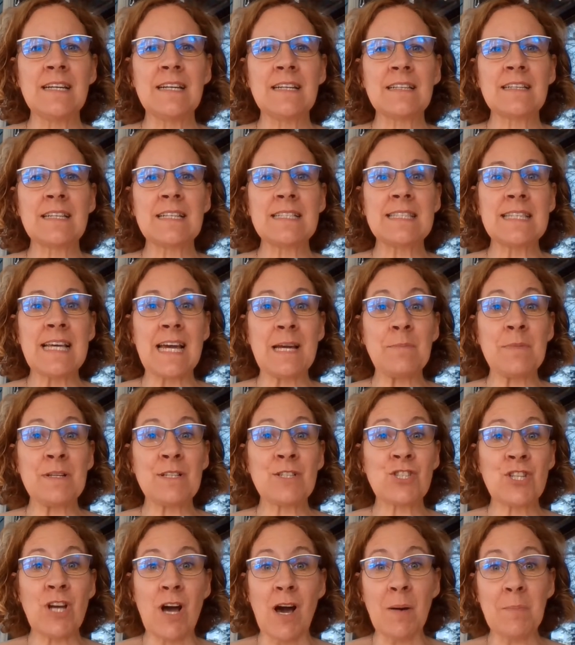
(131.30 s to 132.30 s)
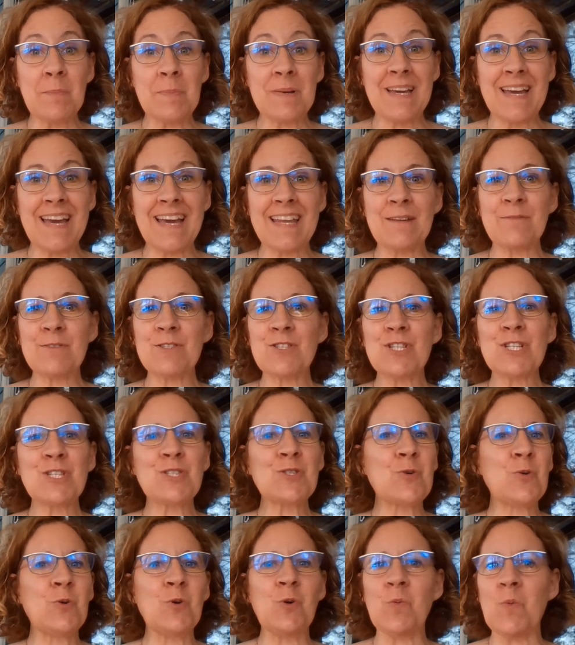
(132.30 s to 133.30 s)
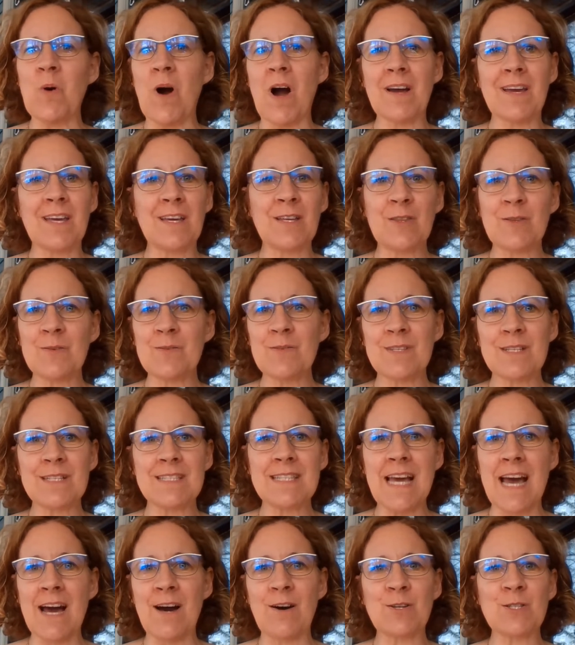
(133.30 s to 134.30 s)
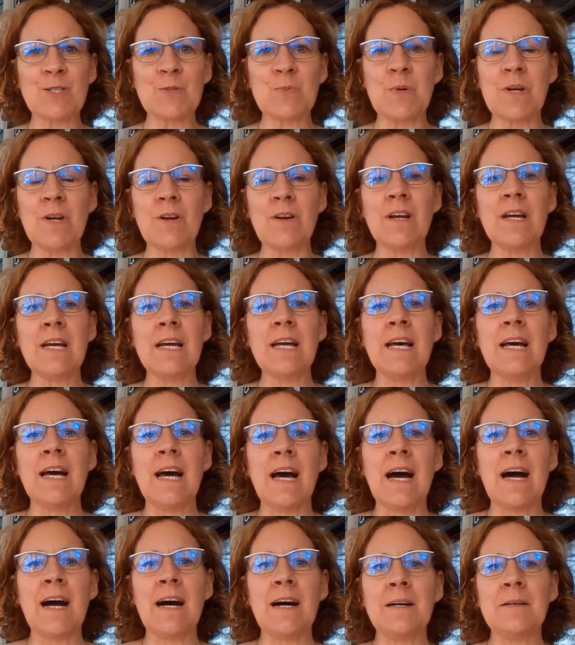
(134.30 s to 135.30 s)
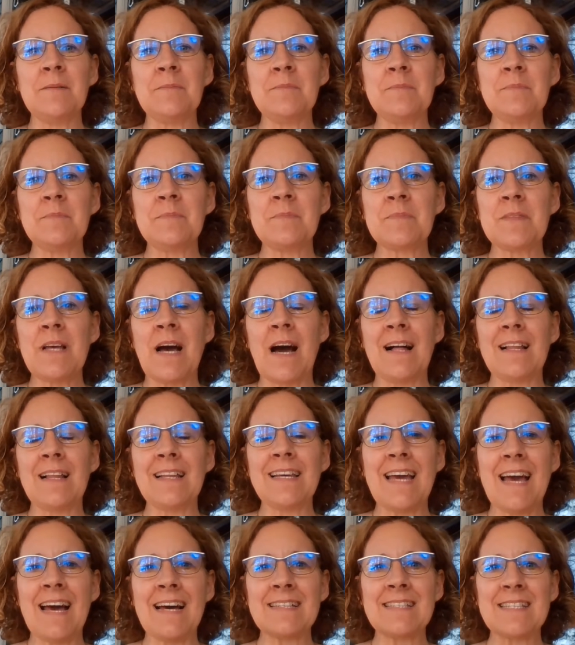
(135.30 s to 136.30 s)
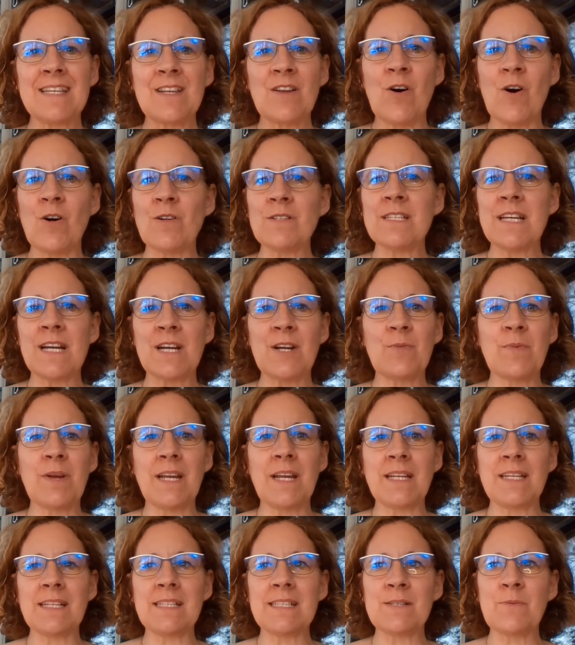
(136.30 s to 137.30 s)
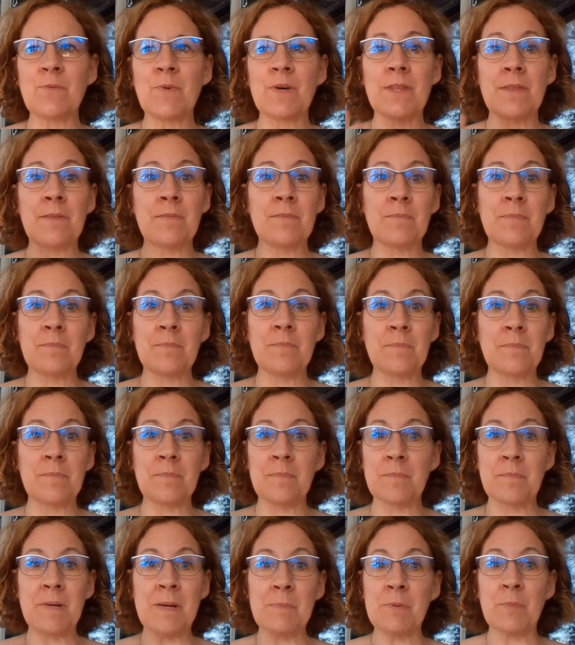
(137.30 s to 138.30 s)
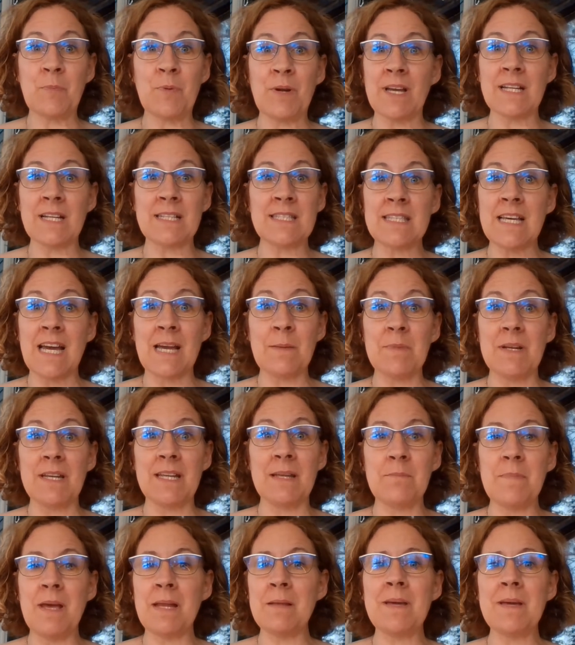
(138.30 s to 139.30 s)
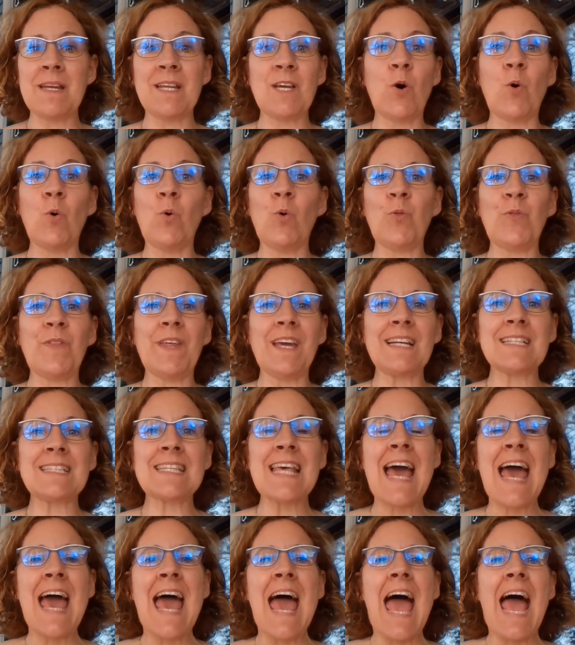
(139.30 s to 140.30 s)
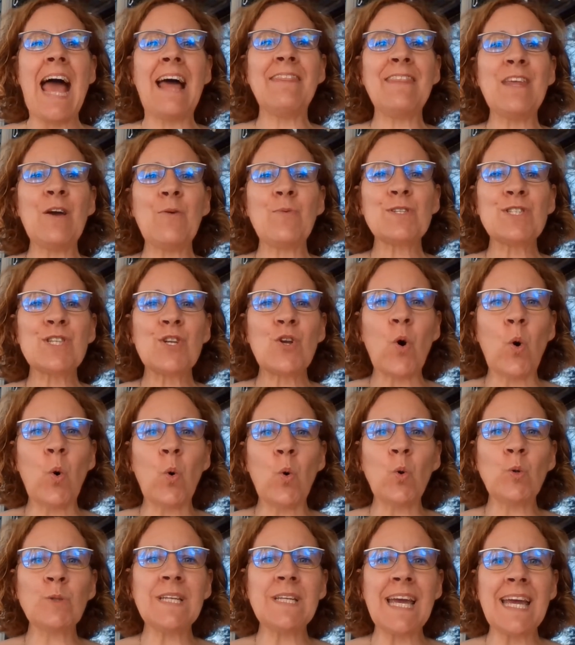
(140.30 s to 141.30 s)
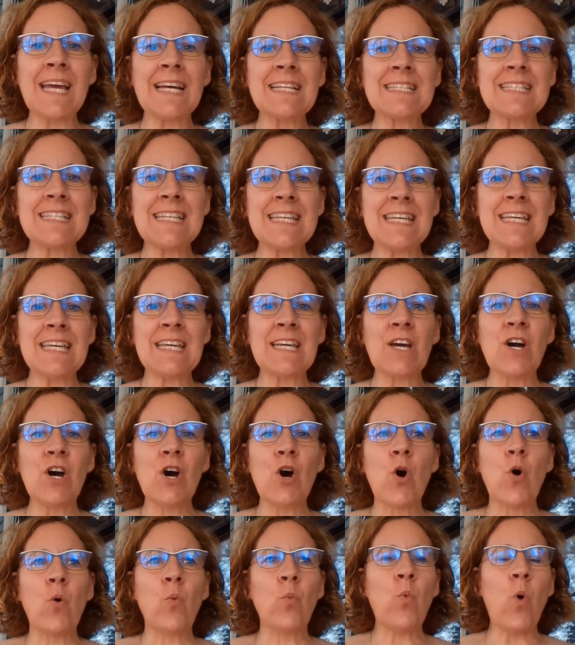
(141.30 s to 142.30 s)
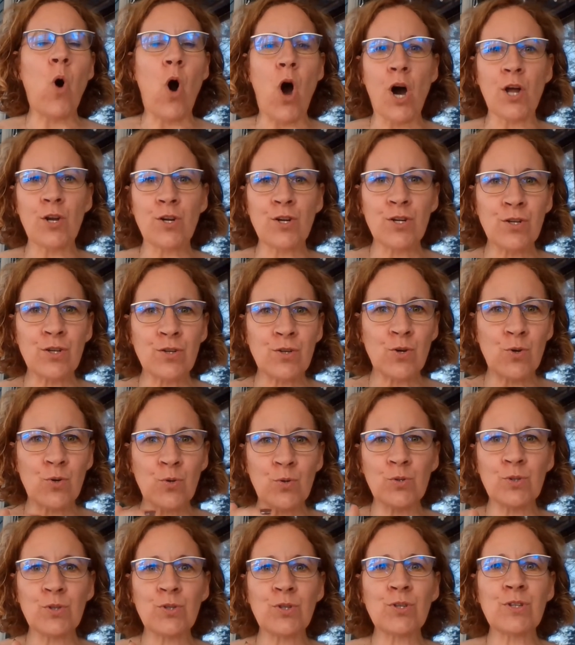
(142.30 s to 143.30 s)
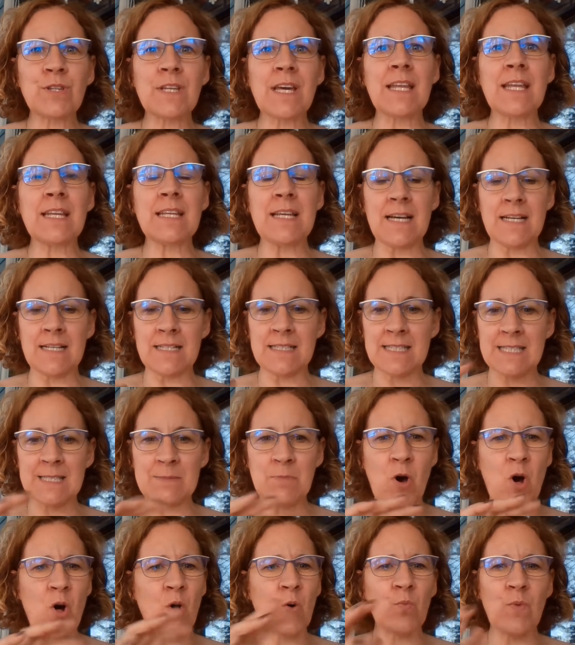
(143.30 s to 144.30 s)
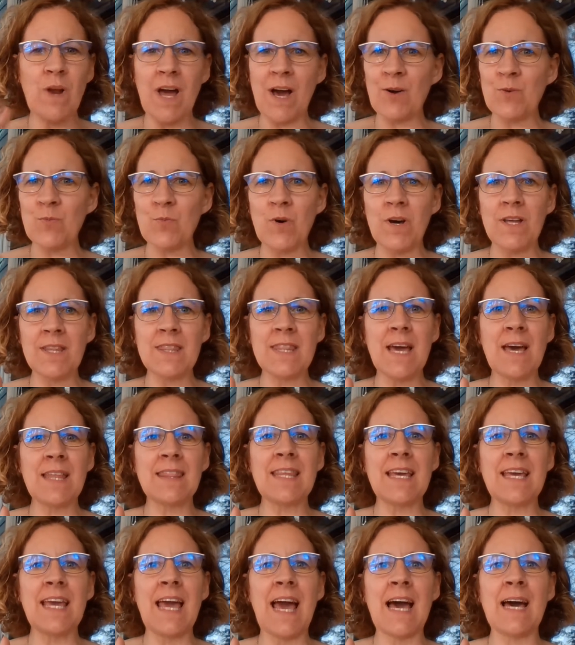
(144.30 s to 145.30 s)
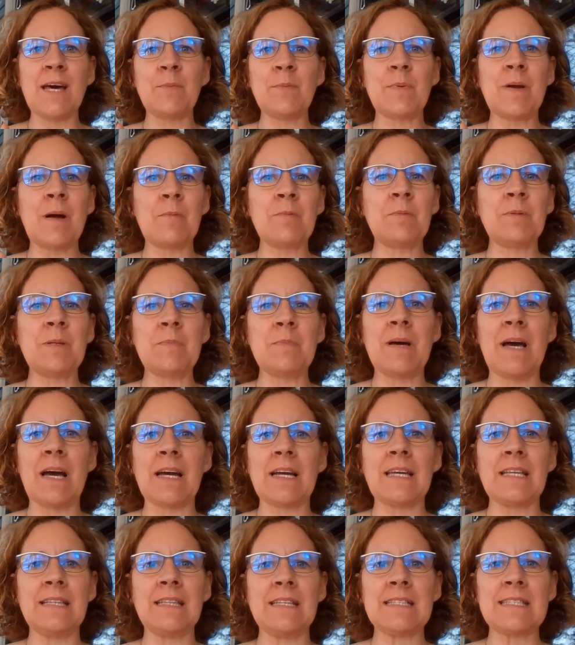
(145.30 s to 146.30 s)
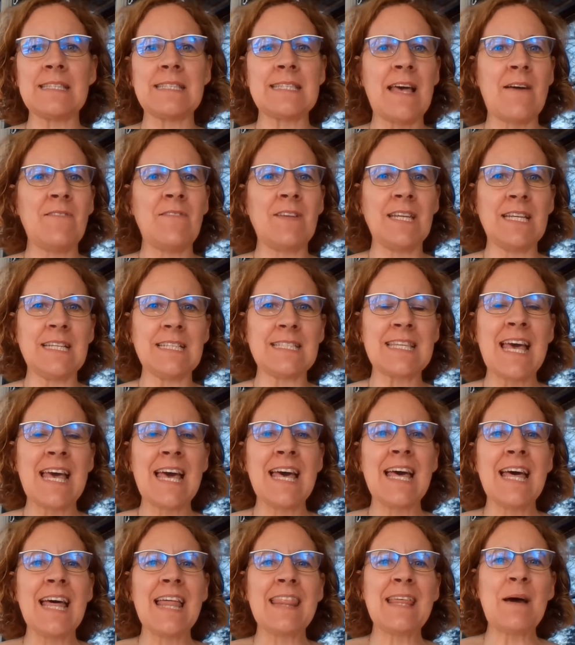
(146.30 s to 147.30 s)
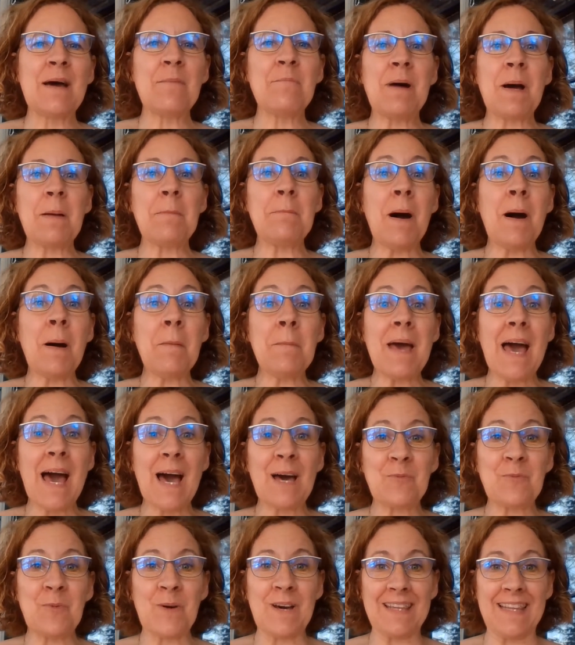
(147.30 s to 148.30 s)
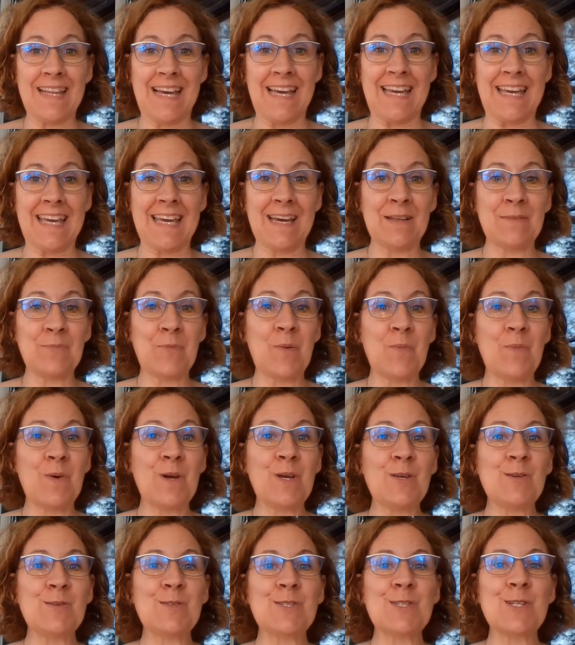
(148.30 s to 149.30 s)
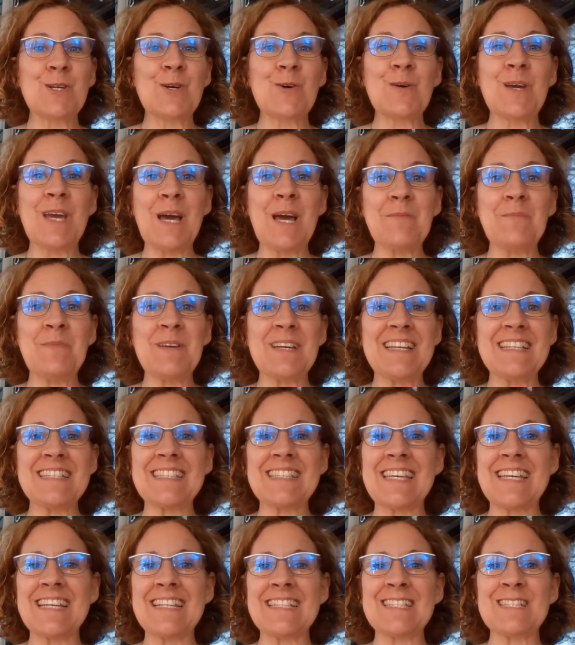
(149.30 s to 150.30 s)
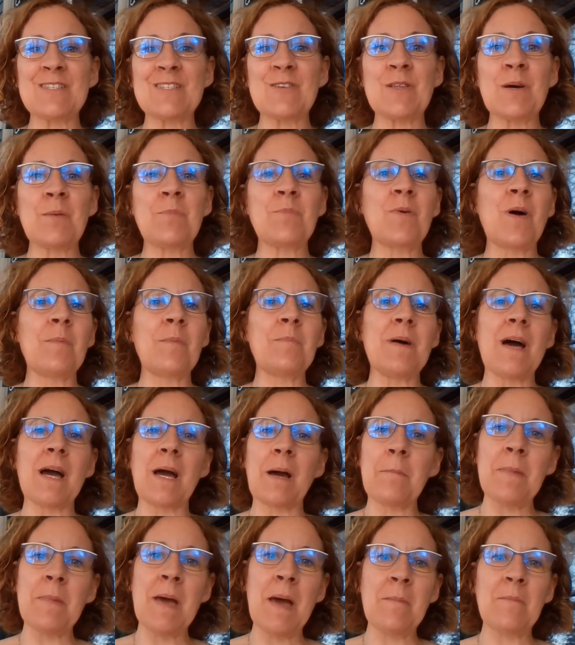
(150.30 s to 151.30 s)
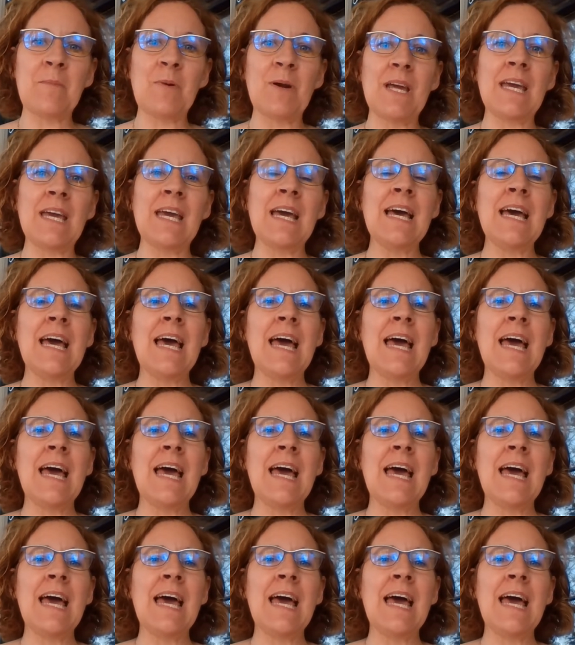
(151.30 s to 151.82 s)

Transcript: consignment shop, and it was just cool walking through this house where Holly has it all decorated with people bring consignment and many old things. And there was an old antique water cooler, that small round one that they had probably back in the 70s, that my mom had one like it when we used to go camping as kids, and so that brought back a memory.